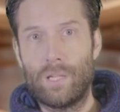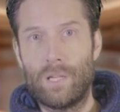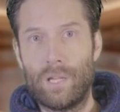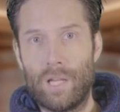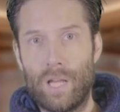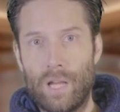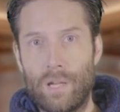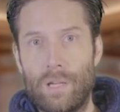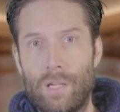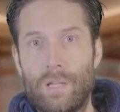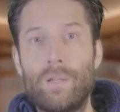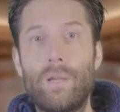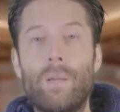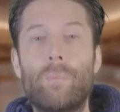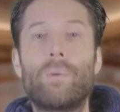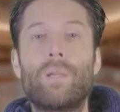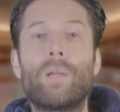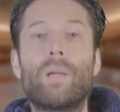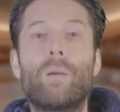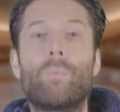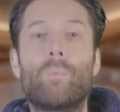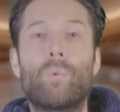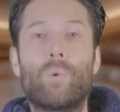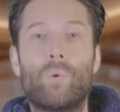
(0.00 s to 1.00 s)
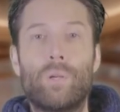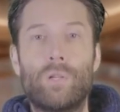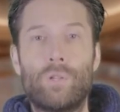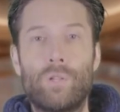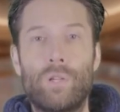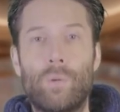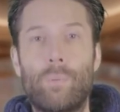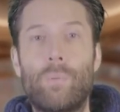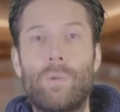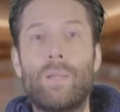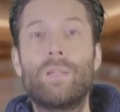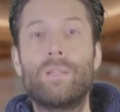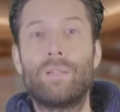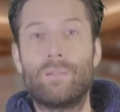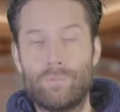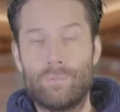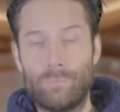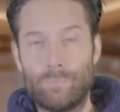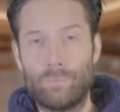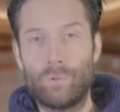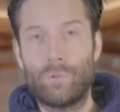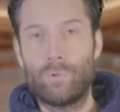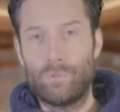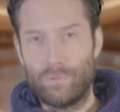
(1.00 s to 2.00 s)
are adopting a more accommodative
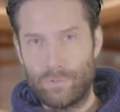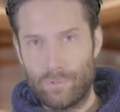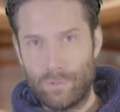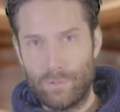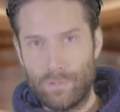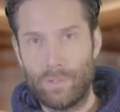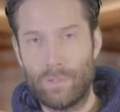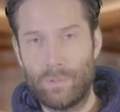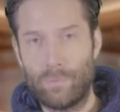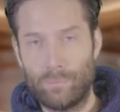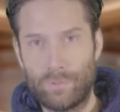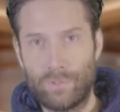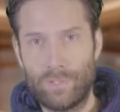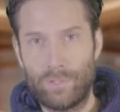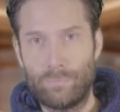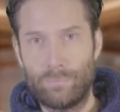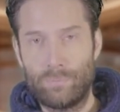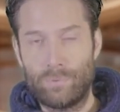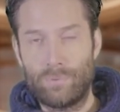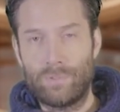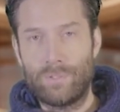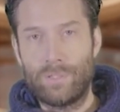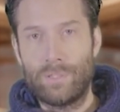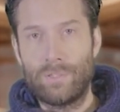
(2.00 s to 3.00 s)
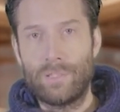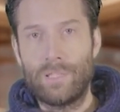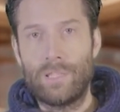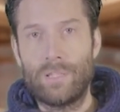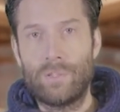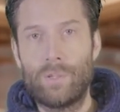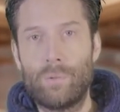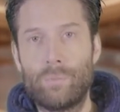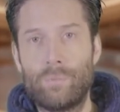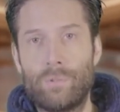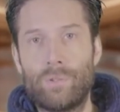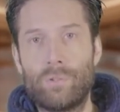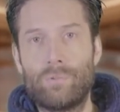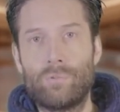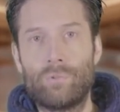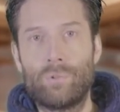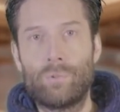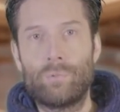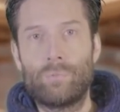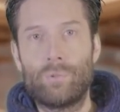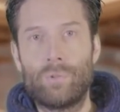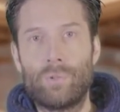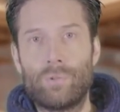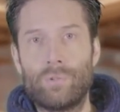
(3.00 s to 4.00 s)
approach, which is boosting the adoption of
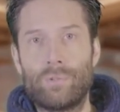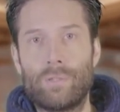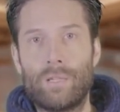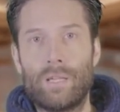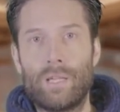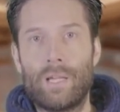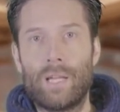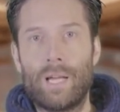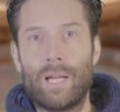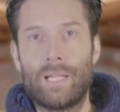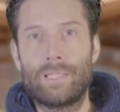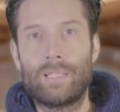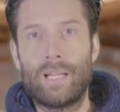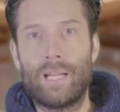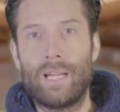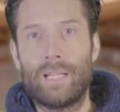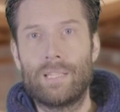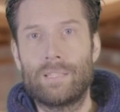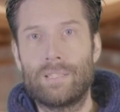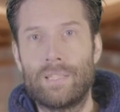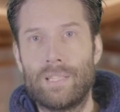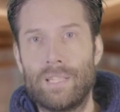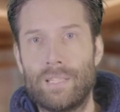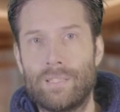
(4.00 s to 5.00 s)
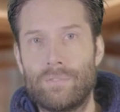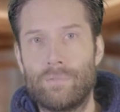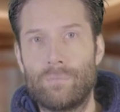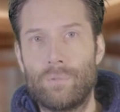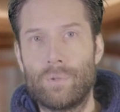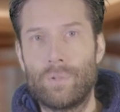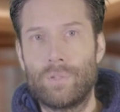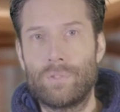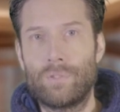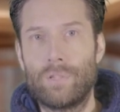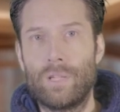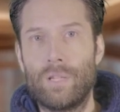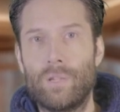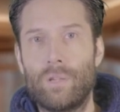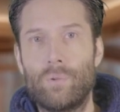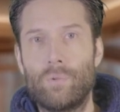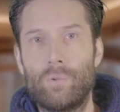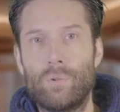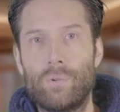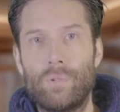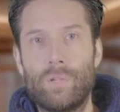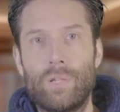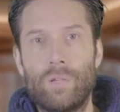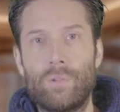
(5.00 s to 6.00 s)
cryptos as a hedge against volatile
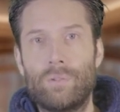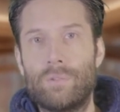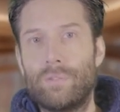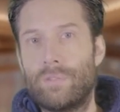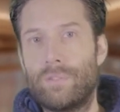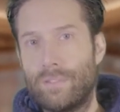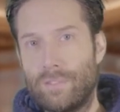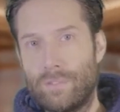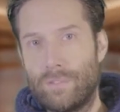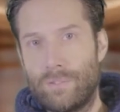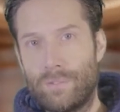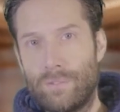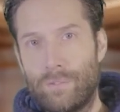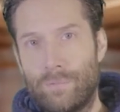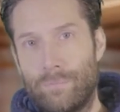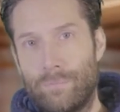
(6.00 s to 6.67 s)
local currencies.